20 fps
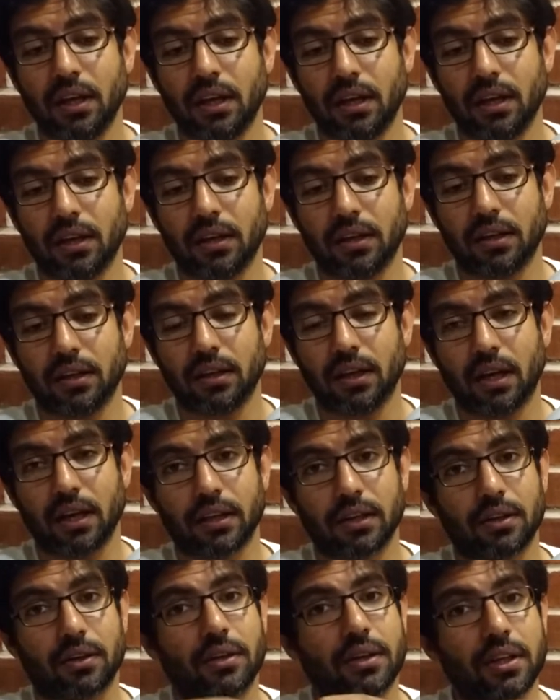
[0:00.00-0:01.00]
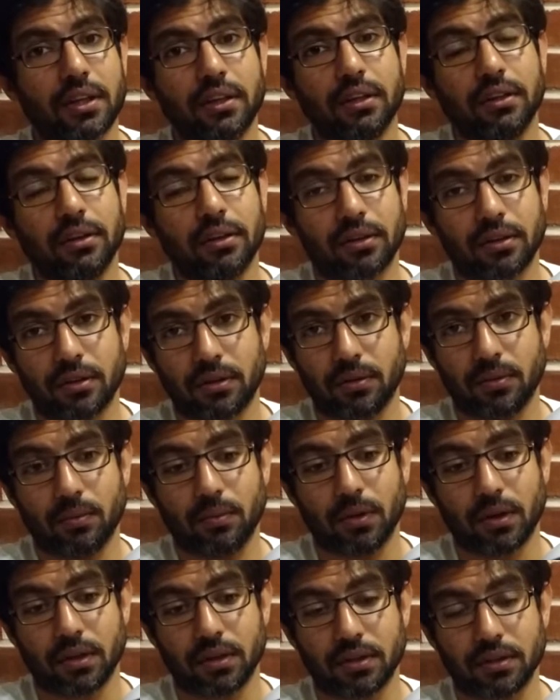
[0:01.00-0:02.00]
I cannot hear
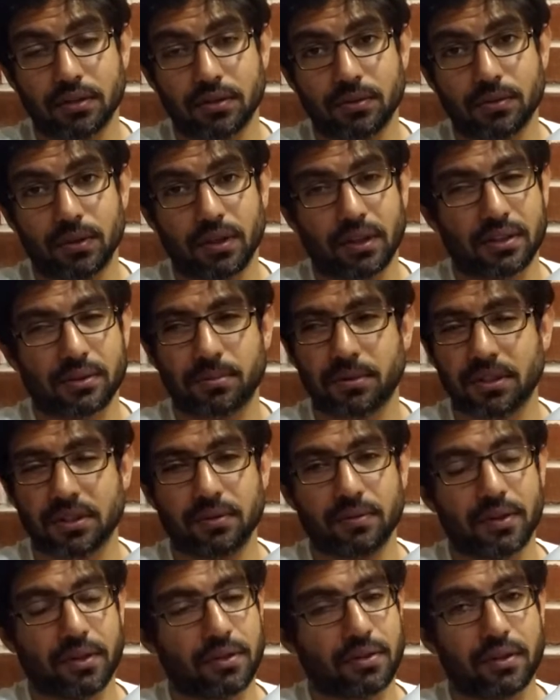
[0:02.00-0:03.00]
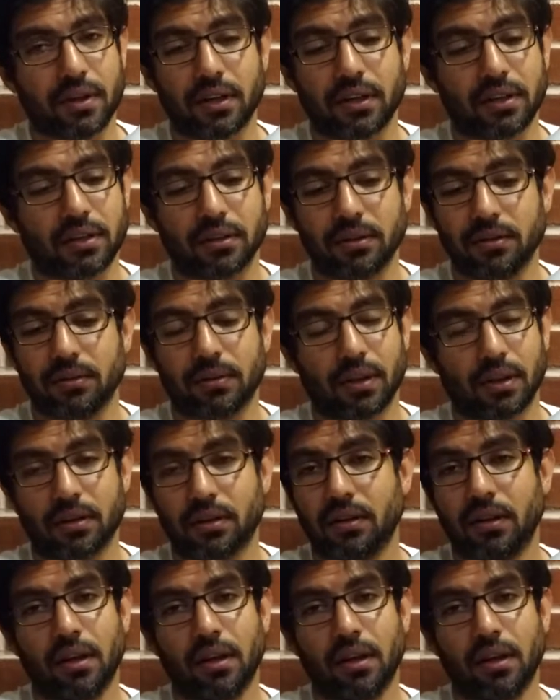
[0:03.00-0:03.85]
what it is doing, especially when you're writing, you can,